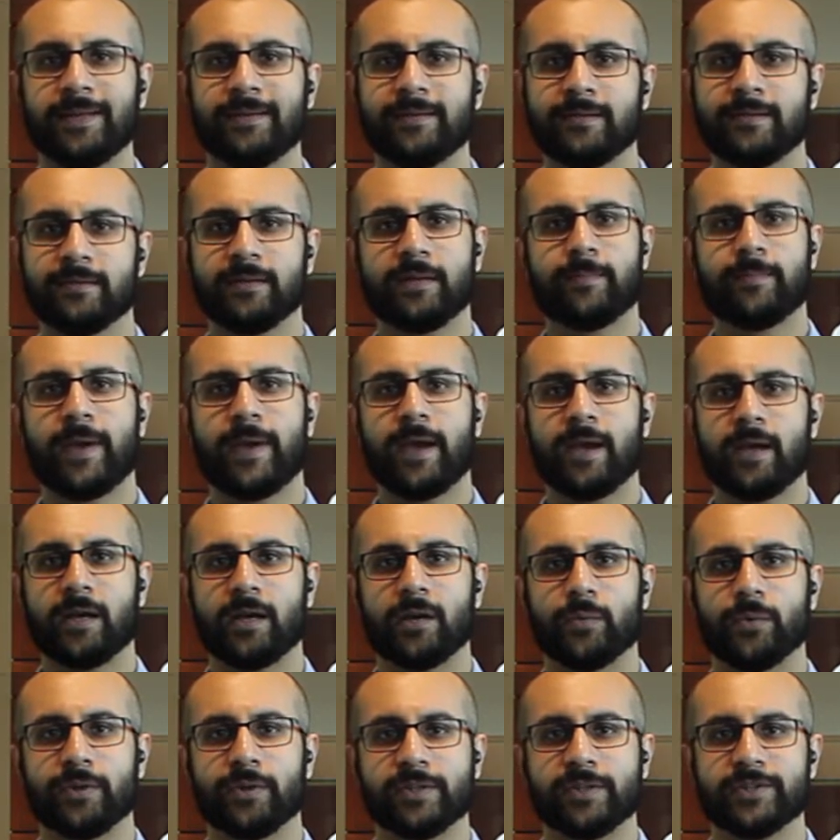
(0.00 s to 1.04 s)
easily
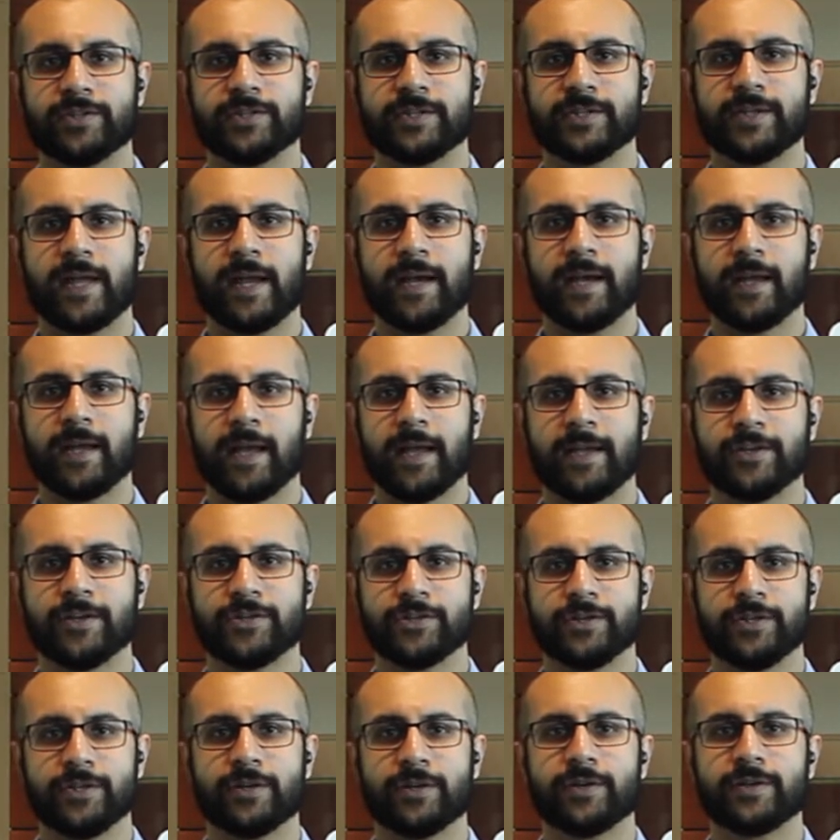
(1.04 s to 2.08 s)
paired with the genetic
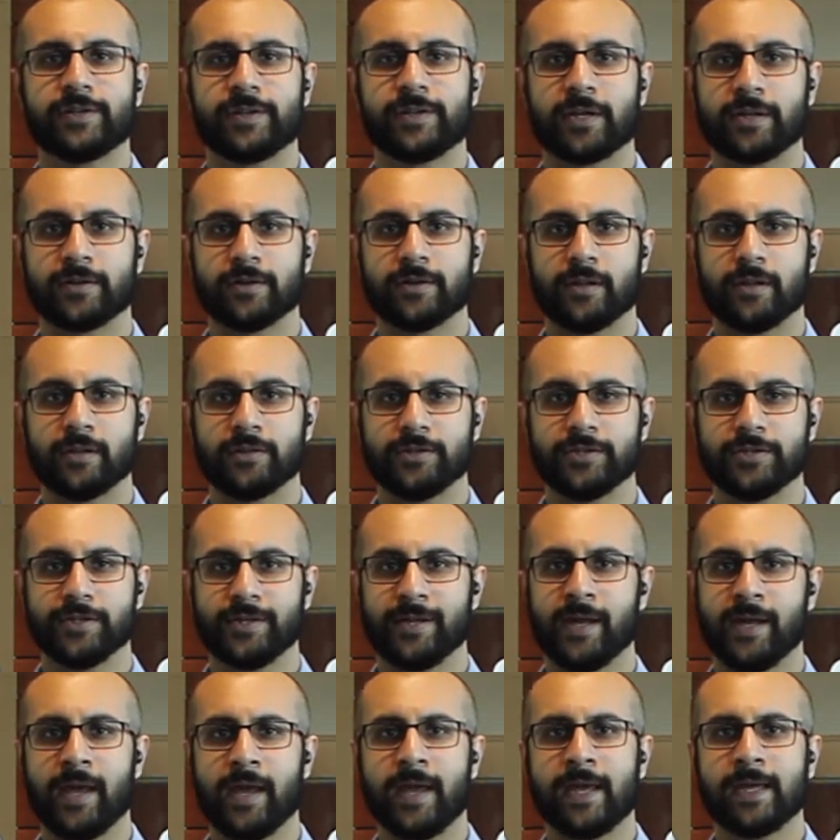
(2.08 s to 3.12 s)
engineering
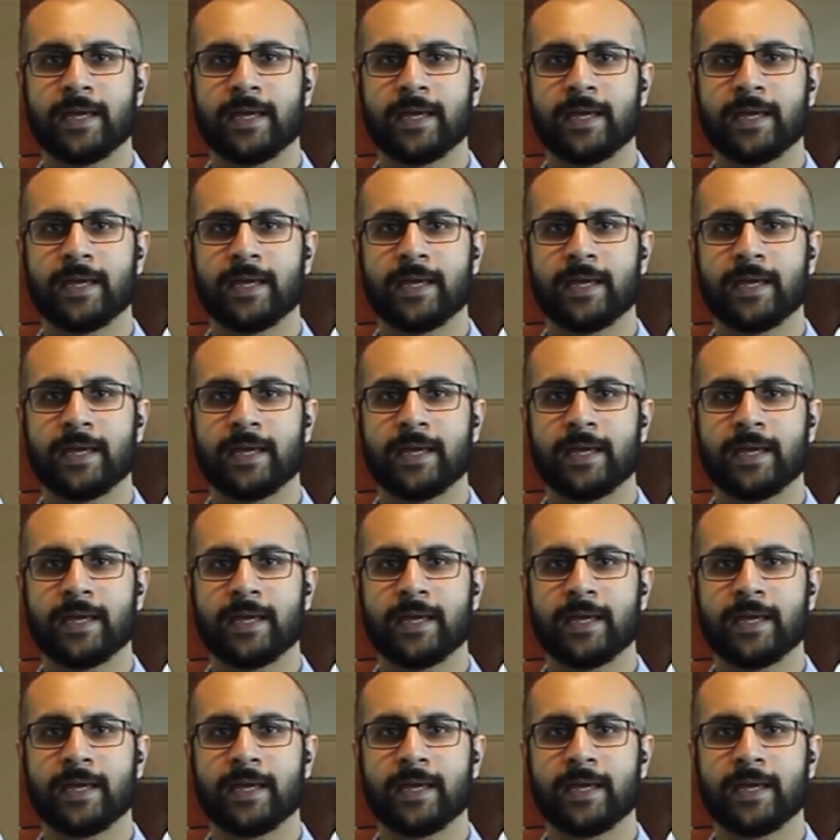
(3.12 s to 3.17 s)
technology